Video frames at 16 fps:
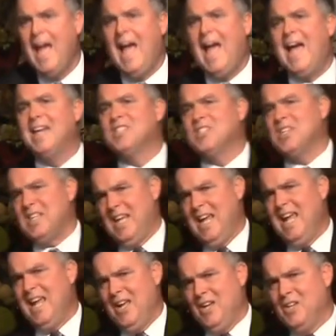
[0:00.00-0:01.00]
as it
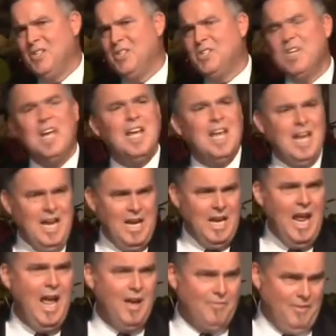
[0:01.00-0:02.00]
is in
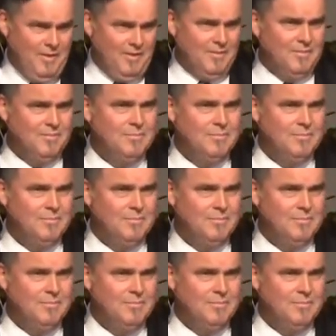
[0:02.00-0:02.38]
heaven.